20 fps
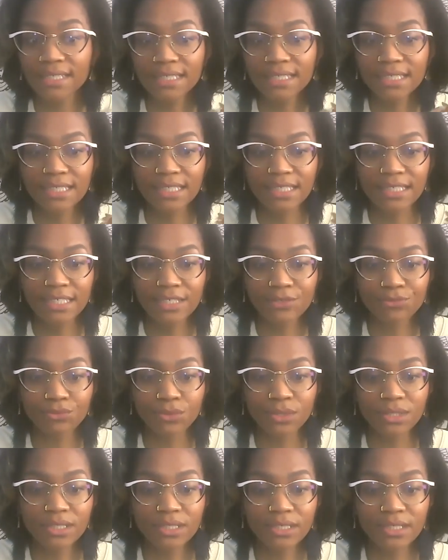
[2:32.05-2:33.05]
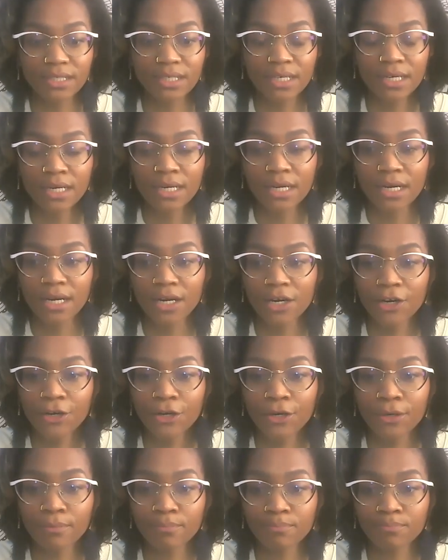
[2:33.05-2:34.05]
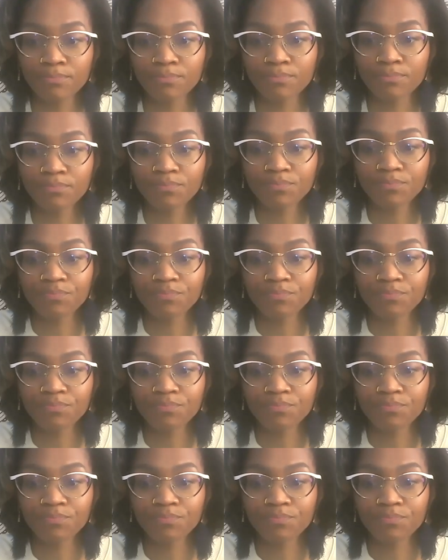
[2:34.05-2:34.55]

This this really um,